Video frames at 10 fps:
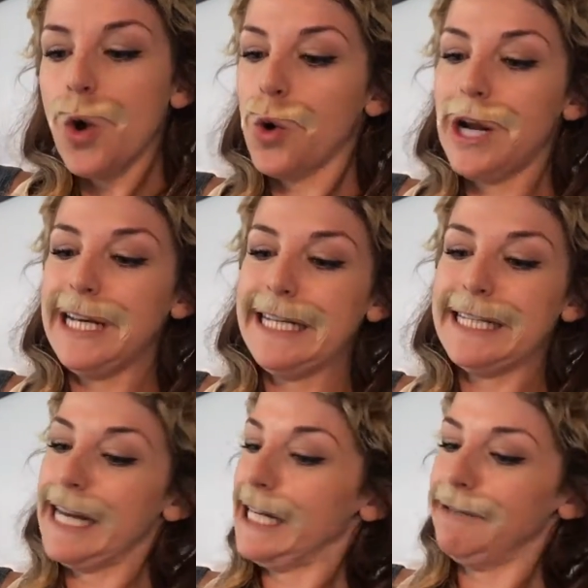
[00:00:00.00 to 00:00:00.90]
or at
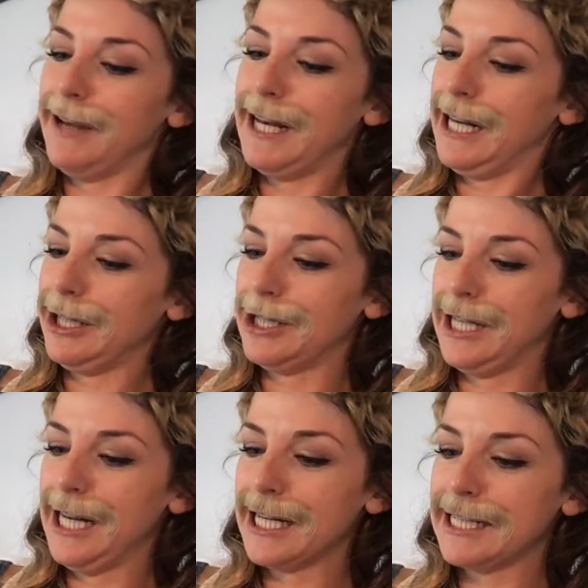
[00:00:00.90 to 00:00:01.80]
least elevated it to the
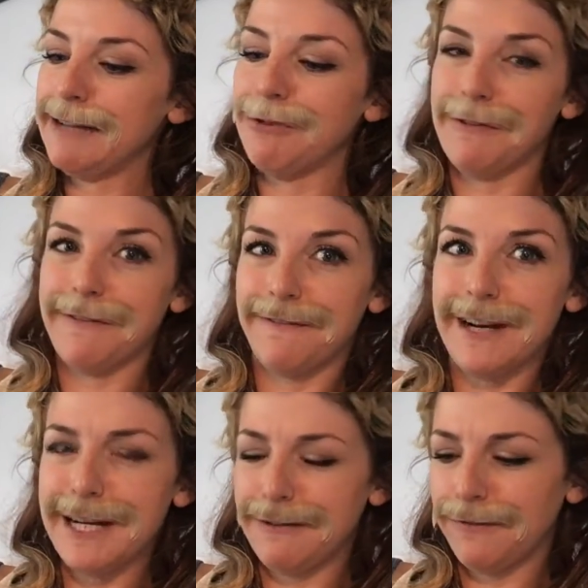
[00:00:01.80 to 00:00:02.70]
next level of
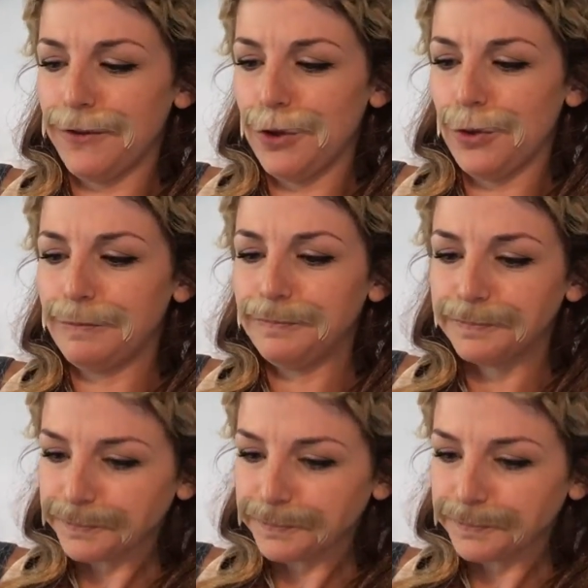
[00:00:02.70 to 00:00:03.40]
fine food,